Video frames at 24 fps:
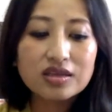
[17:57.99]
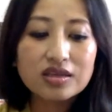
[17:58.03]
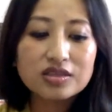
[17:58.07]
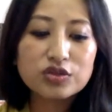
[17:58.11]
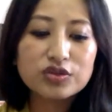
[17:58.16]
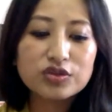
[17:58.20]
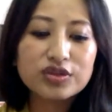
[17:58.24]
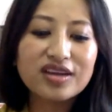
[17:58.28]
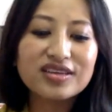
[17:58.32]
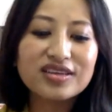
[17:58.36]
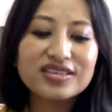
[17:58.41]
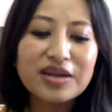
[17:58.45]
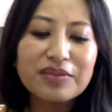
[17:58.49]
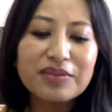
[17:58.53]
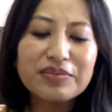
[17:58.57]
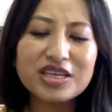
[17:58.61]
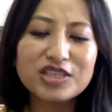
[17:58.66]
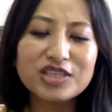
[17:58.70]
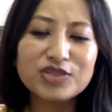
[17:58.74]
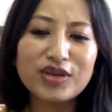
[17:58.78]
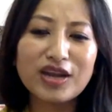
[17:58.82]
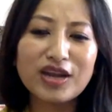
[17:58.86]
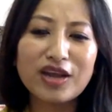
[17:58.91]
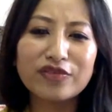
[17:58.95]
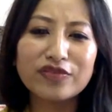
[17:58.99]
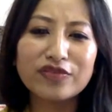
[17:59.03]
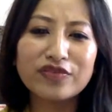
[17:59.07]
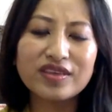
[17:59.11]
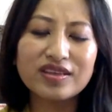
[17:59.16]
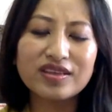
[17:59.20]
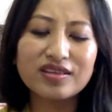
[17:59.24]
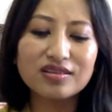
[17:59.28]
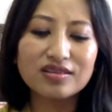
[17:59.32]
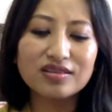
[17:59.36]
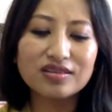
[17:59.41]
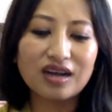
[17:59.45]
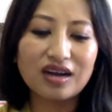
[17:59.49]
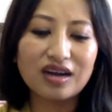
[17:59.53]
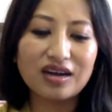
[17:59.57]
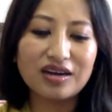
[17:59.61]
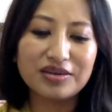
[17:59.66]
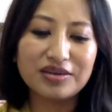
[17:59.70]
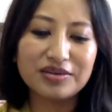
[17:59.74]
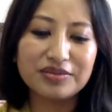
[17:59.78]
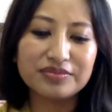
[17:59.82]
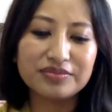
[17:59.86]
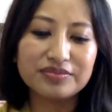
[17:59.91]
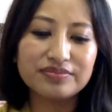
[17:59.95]
So there are some days when I feel,
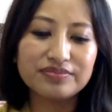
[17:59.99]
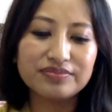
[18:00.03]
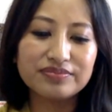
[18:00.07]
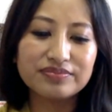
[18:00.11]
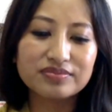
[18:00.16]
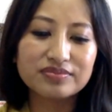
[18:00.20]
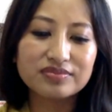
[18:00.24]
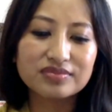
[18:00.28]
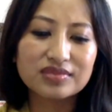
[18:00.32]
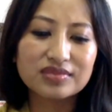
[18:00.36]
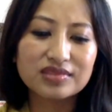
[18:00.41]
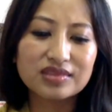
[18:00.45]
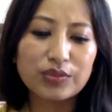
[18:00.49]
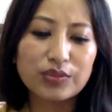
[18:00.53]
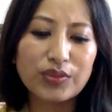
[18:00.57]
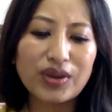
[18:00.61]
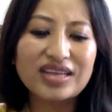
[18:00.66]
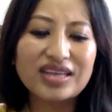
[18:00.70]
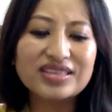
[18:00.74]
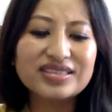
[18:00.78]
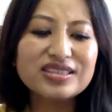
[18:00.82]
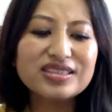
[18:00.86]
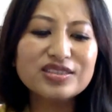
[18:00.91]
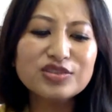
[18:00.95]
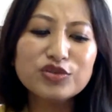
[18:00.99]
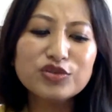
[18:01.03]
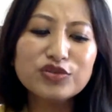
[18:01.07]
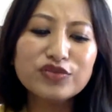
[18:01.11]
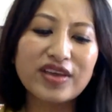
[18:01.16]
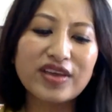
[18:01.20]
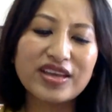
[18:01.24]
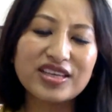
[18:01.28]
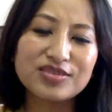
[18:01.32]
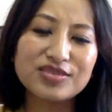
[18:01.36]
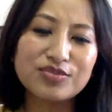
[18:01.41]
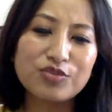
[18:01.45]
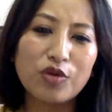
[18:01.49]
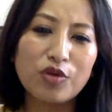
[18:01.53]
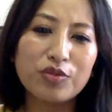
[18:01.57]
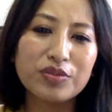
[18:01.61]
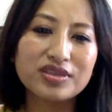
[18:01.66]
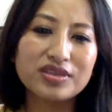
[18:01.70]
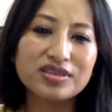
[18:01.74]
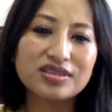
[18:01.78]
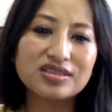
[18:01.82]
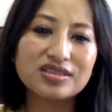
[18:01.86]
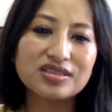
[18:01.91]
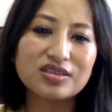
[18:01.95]
when I still do face
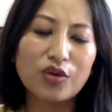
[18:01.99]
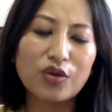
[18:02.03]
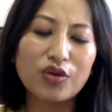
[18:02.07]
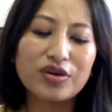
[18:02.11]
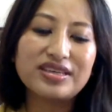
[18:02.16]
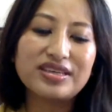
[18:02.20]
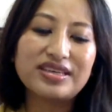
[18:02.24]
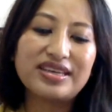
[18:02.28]
moments or